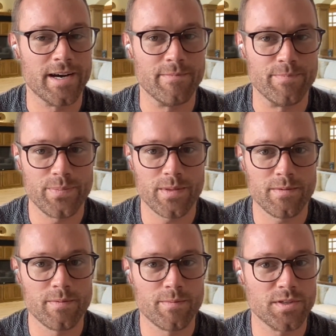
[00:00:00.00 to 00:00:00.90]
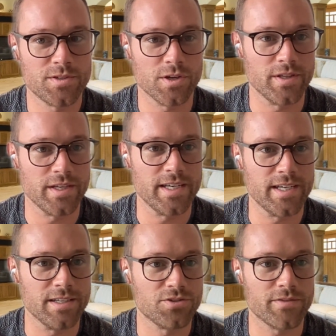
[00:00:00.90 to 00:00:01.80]
So
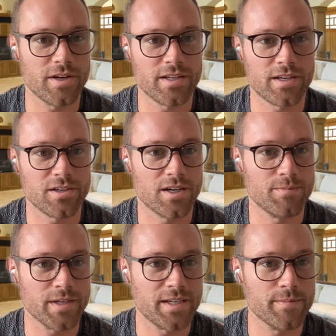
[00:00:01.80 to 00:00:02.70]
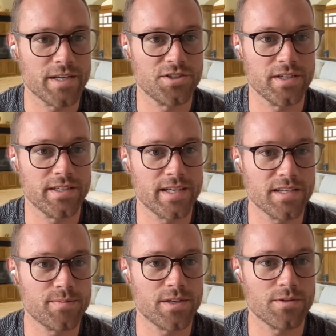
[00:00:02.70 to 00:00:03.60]
the Travala.com, like you
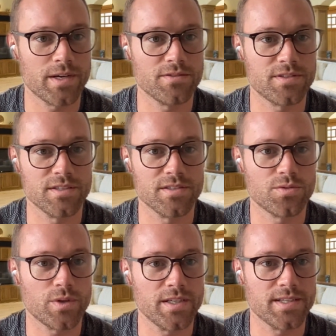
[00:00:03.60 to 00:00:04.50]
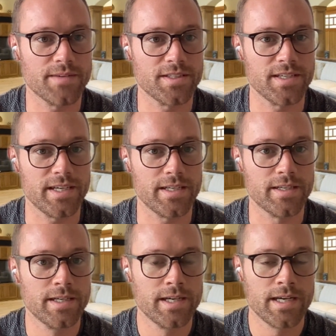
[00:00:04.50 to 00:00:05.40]
mentioned, has been around since
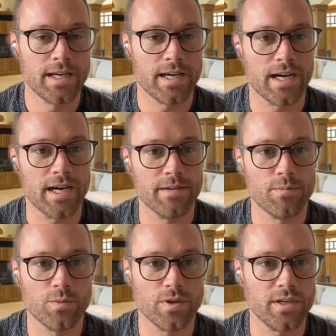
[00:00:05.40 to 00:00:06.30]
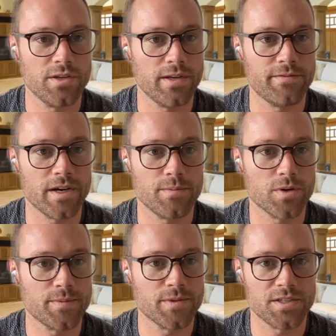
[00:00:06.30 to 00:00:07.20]
2017 with a
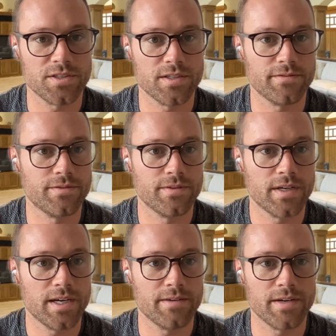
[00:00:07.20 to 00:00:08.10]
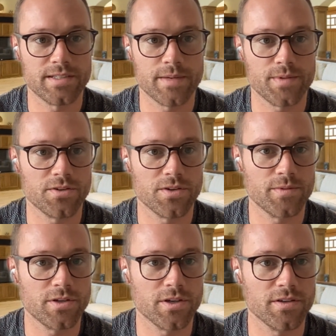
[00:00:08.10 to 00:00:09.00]
unique value proposition of
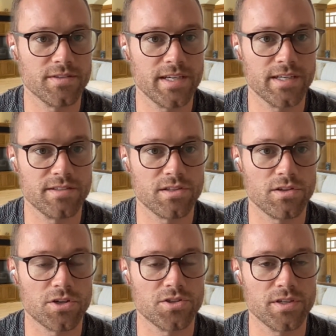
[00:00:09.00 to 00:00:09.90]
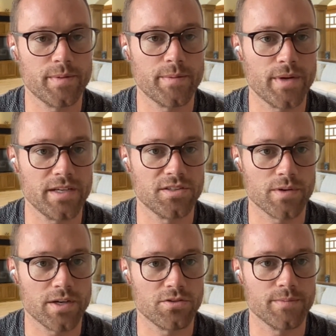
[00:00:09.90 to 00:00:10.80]
accepting cryptocurrency. And it's largely been
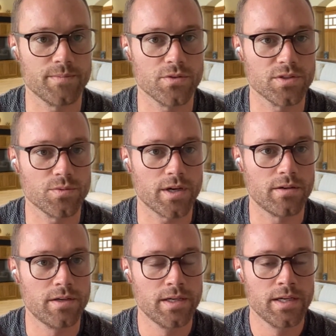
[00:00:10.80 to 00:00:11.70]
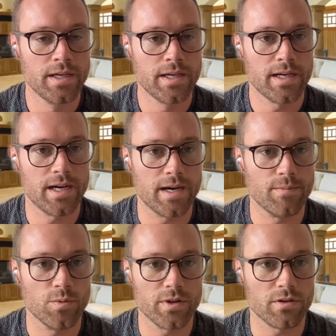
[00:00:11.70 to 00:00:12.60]
based around crypto as well
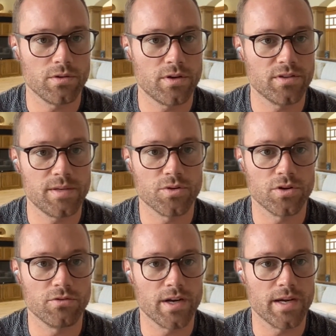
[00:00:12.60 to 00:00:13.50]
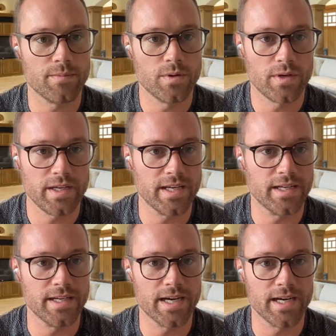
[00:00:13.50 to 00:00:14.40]
with our loyalty program
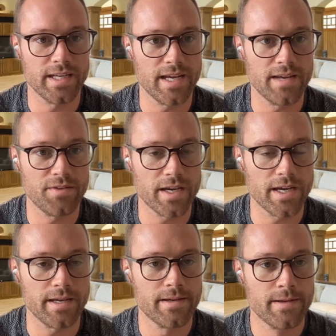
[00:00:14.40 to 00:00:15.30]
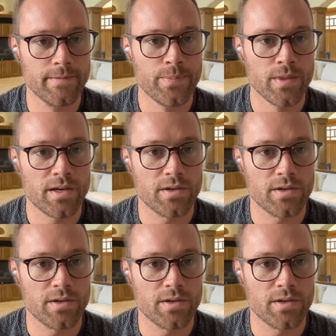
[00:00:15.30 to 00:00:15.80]
in AVA.